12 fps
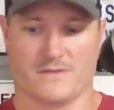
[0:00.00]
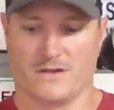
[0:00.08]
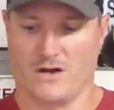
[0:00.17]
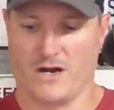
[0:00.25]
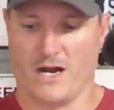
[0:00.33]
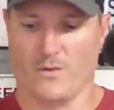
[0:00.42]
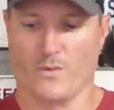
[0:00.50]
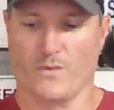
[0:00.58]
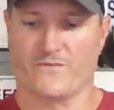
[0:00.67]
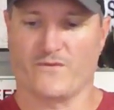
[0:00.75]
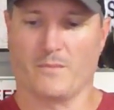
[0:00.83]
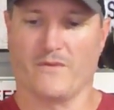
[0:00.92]
All right, we went
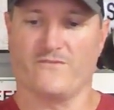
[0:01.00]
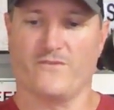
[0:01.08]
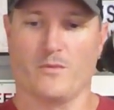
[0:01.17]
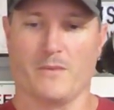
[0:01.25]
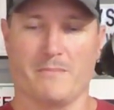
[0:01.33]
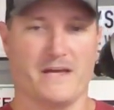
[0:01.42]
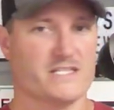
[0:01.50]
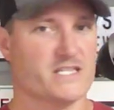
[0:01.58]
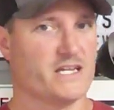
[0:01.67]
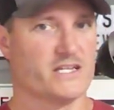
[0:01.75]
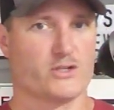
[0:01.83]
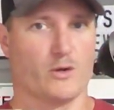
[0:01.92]
from a foamy mess
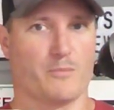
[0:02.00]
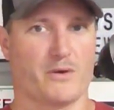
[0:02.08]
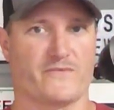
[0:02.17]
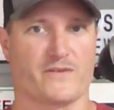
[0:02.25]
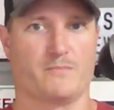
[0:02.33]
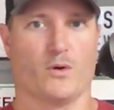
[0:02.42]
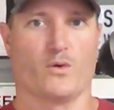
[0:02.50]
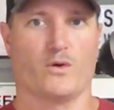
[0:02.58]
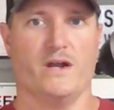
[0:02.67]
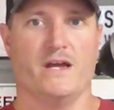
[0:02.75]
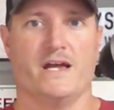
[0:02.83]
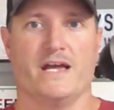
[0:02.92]
to a perfect pour
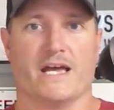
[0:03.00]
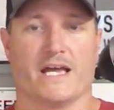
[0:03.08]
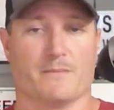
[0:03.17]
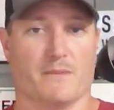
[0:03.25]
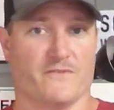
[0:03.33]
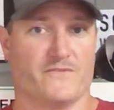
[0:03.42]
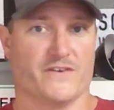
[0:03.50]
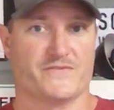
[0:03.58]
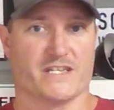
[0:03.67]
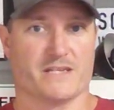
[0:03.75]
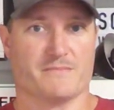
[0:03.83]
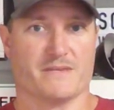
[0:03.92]
in about
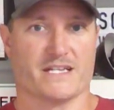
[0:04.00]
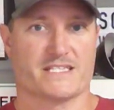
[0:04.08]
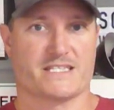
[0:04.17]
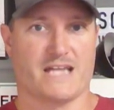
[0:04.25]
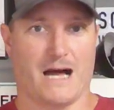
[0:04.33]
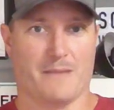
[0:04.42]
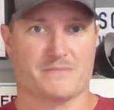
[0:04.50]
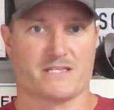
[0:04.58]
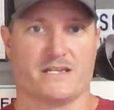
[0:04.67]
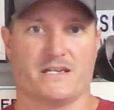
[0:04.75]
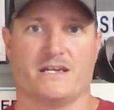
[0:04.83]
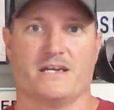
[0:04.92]
fifteen minutes tops.
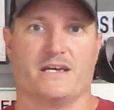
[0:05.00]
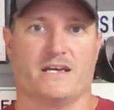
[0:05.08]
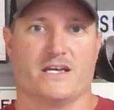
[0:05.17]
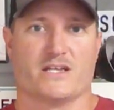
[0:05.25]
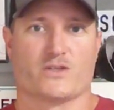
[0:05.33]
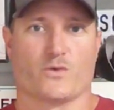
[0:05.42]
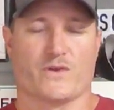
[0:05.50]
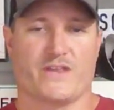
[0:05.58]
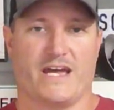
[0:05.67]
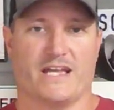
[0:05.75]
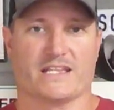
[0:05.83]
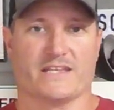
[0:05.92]
So with
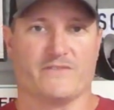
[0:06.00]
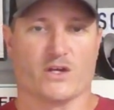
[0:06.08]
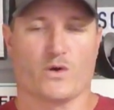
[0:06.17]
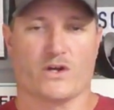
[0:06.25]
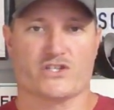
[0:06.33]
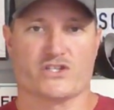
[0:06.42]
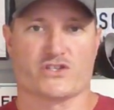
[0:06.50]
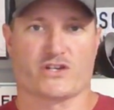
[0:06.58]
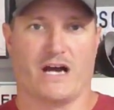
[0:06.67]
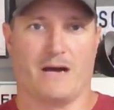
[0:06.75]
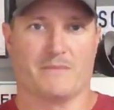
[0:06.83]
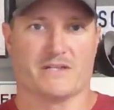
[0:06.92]
that, leave any questions or
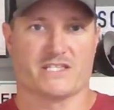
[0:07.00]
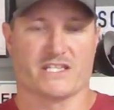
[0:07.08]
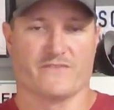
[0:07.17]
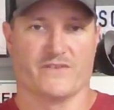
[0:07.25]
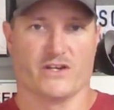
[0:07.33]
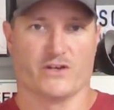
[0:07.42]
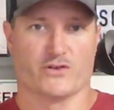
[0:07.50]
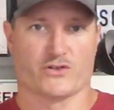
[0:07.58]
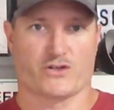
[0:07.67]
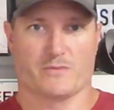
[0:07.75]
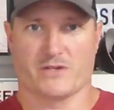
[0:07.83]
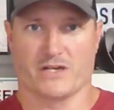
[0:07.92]
comments in the video
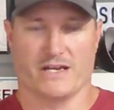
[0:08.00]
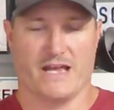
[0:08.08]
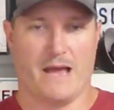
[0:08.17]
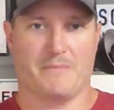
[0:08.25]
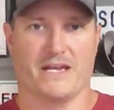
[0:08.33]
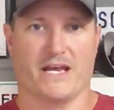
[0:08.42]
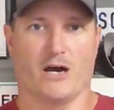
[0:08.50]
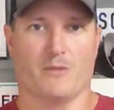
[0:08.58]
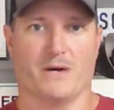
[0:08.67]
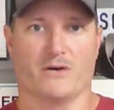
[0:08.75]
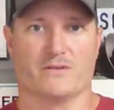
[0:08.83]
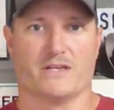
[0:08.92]
description. Happy to help
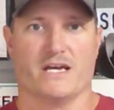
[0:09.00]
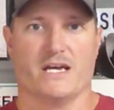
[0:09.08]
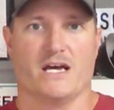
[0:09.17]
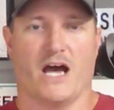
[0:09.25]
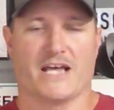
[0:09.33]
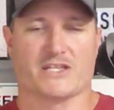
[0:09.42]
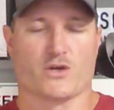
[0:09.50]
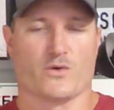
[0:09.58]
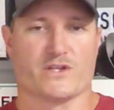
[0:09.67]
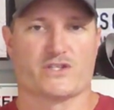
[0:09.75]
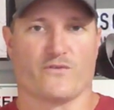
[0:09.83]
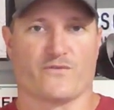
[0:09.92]
out. As
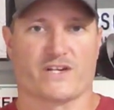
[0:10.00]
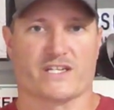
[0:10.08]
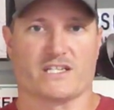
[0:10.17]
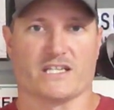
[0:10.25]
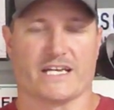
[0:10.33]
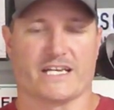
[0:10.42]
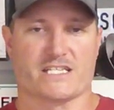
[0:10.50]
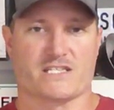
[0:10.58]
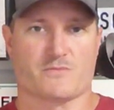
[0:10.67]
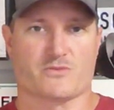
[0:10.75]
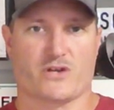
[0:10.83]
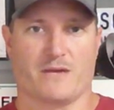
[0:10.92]
always, don't forget to like and
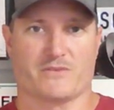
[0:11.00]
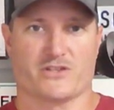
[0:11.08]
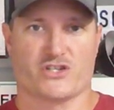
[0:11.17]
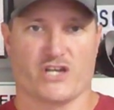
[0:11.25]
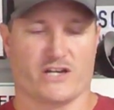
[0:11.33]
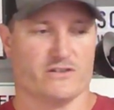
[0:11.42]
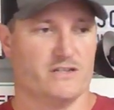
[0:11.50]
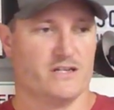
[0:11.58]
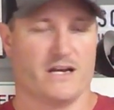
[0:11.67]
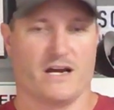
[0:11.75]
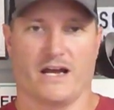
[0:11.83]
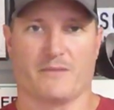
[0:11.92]
subscribe to the channel.
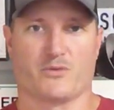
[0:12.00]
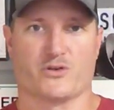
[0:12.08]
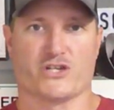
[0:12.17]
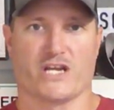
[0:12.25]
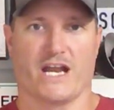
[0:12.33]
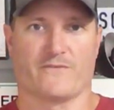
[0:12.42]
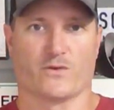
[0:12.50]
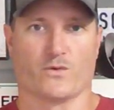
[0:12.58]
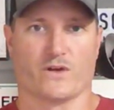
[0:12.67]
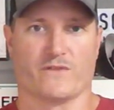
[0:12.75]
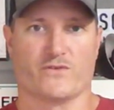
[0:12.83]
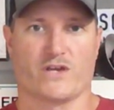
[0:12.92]
I appreciate every
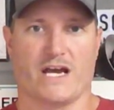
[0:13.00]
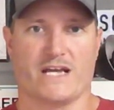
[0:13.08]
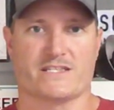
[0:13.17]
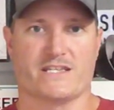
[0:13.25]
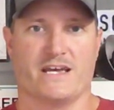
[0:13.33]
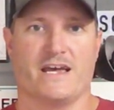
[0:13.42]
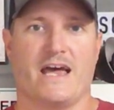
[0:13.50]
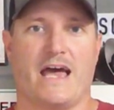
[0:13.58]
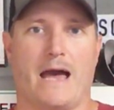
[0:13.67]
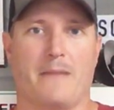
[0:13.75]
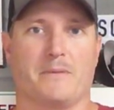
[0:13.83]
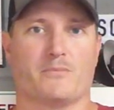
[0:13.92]
one of you guys.
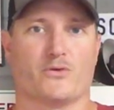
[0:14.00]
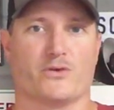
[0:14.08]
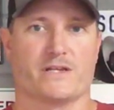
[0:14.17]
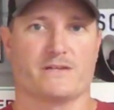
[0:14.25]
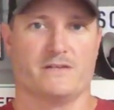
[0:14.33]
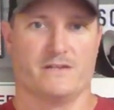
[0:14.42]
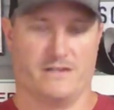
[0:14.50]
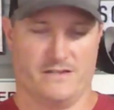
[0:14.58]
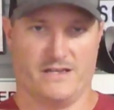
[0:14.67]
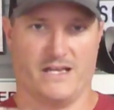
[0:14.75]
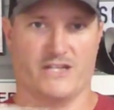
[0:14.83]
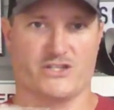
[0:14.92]
Happy brewing
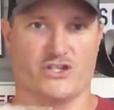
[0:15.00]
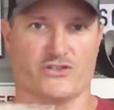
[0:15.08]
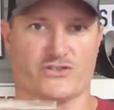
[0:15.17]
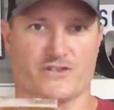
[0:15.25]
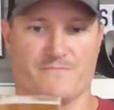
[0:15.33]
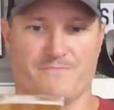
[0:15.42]
and cheers.